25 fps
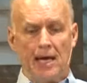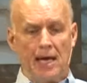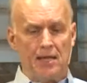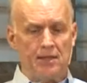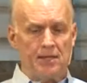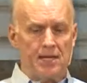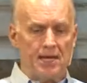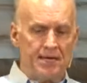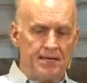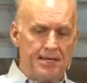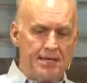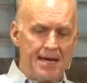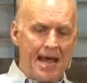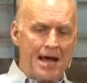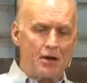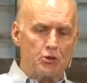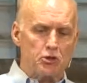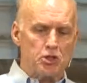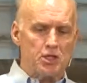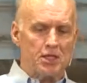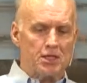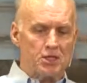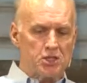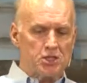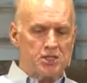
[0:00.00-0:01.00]
and then
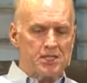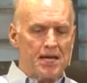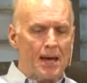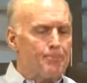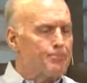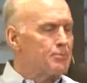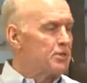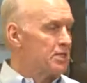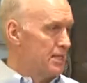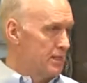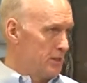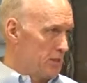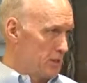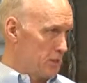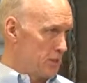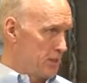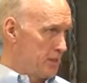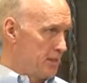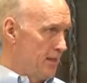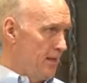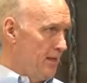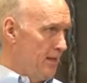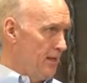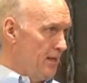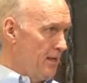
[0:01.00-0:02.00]
doubts acceptance
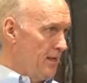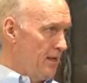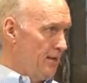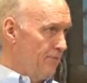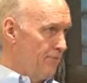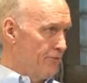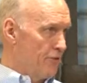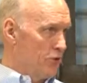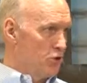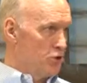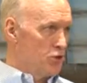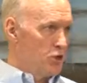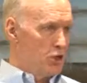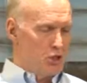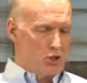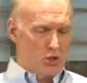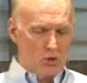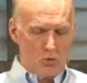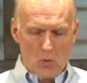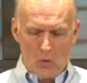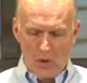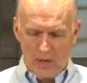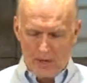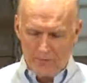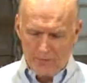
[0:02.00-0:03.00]
in verses
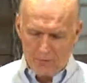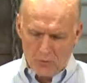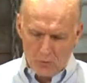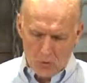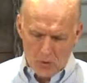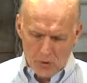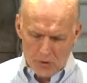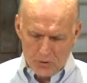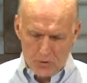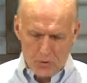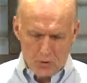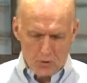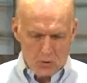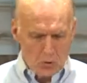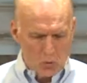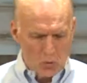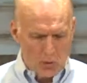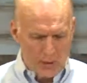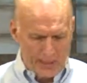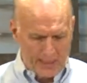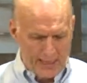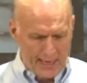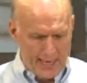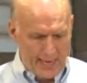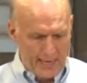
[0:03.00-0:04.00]
24 through
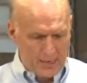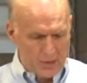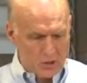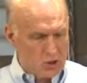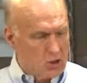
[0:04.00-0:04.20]
28.